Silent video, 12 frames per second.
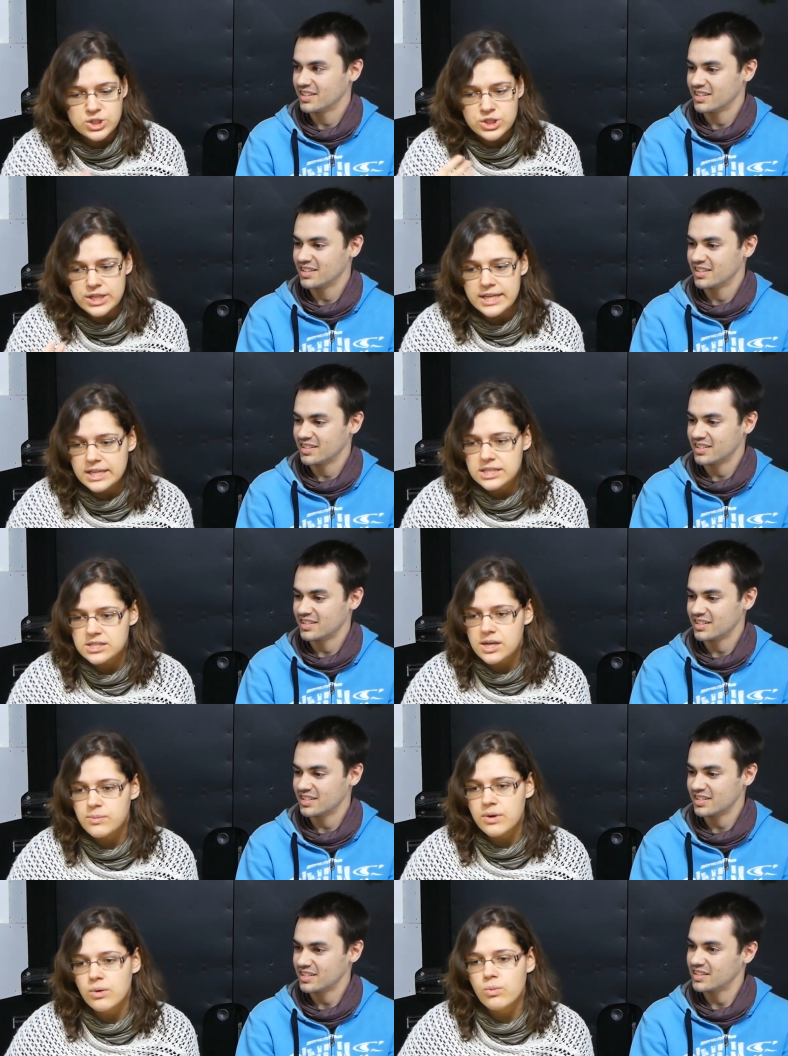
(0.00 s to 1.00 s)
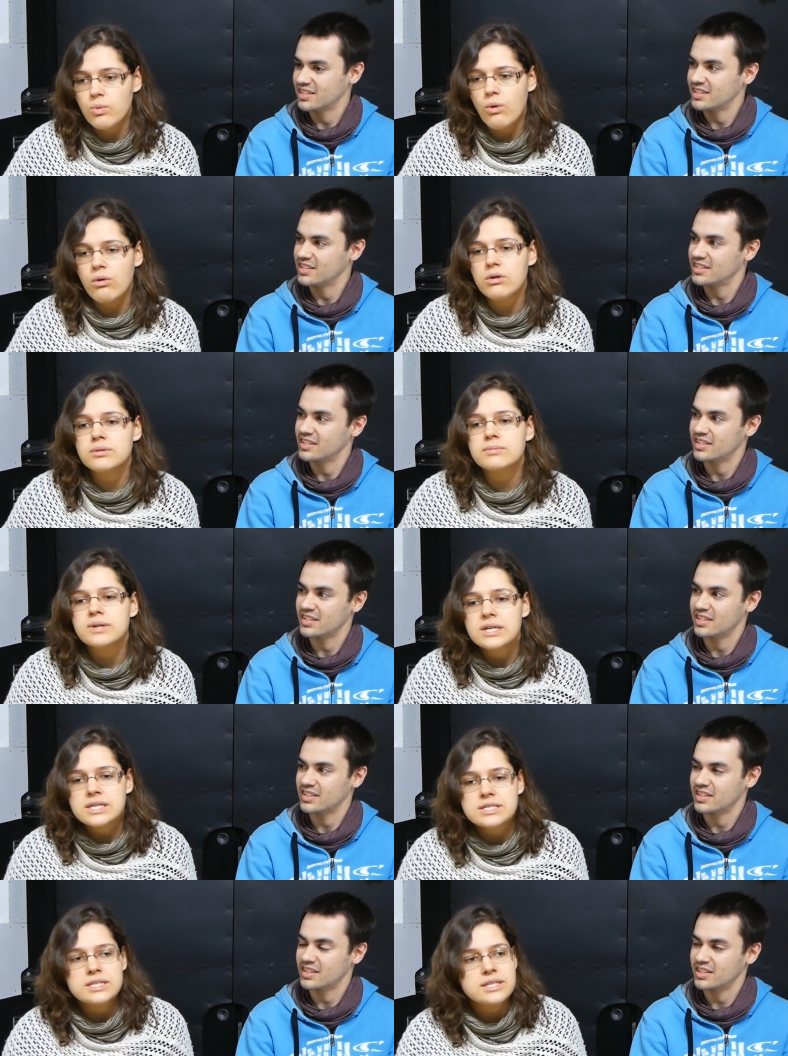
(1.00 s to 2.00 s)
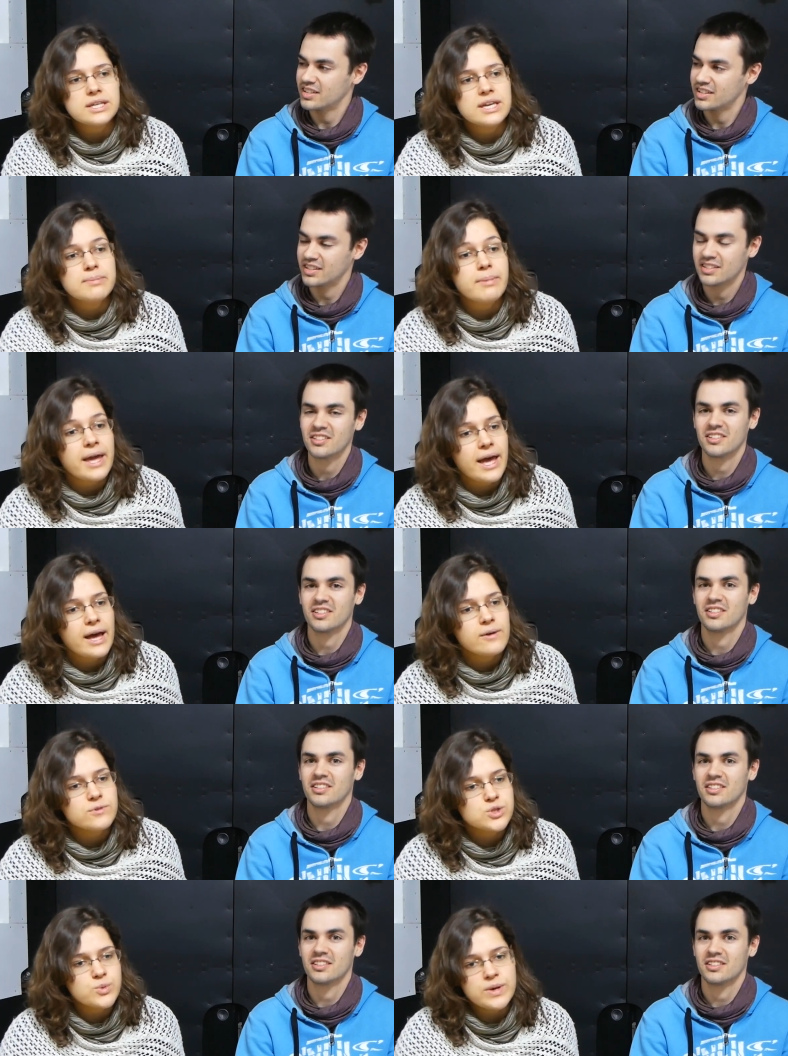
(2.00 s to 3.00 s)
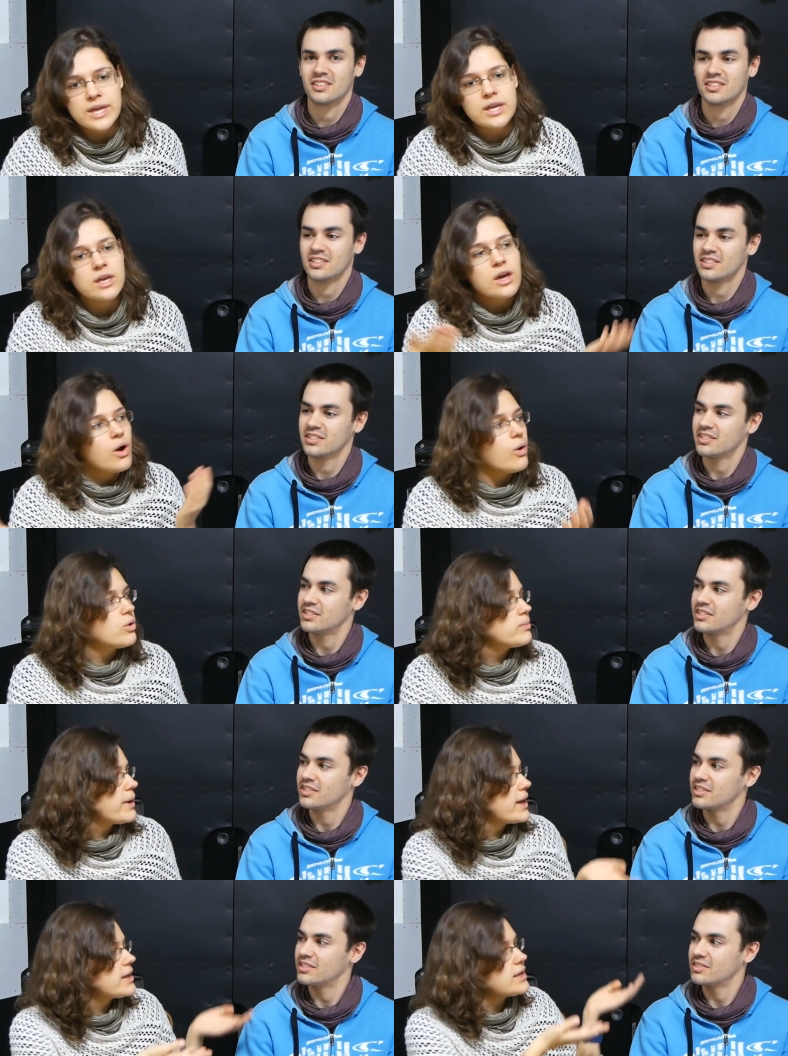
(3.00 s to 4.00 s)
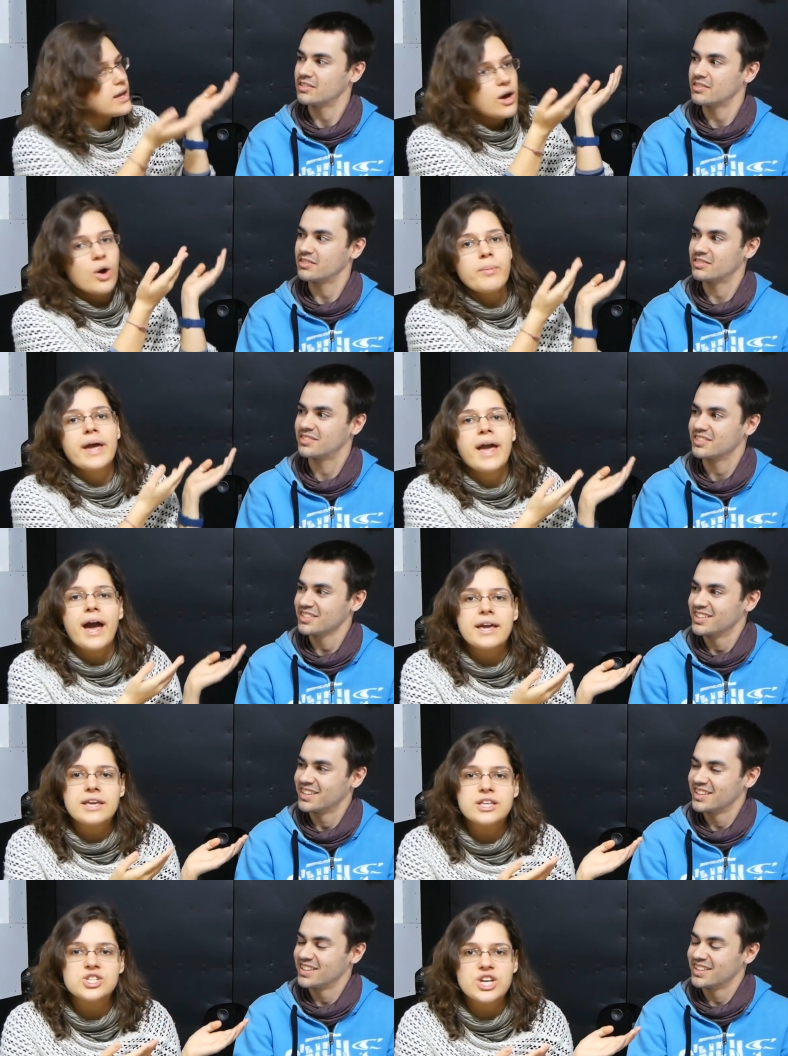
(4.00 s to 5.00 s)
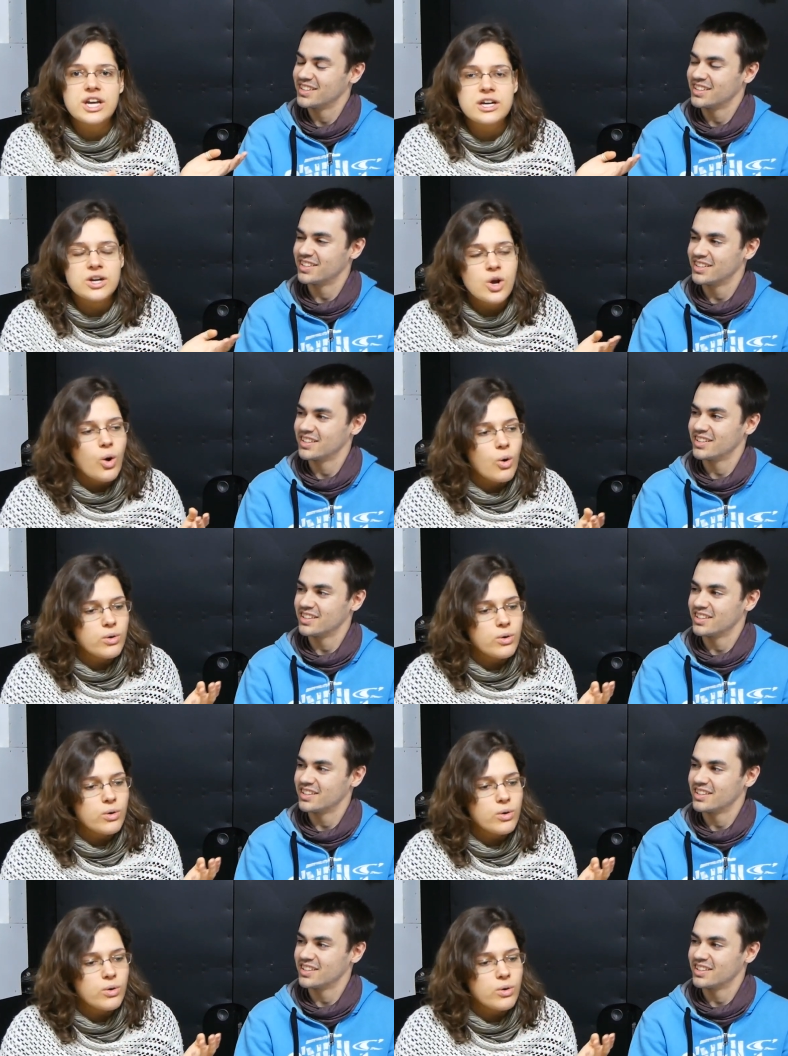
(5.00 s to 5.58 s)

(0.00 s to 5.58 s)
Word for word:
Speaker 1: chilling somewhere warm, sitting in my house, swinging on my on my hanging chair,